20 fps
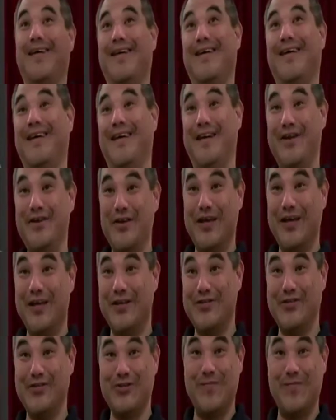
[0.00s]
and then you get it
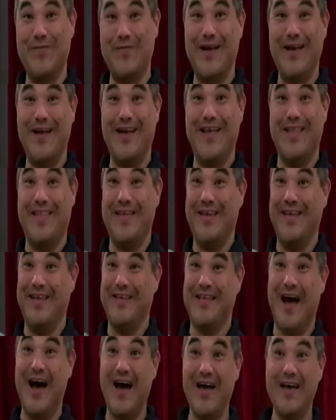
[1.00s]
to germinate and then it
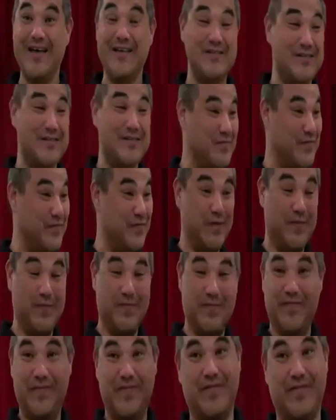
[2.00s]
dies
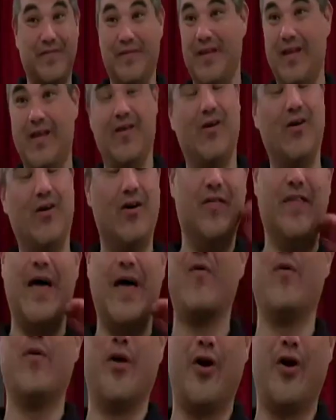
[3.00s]
from, oh, that one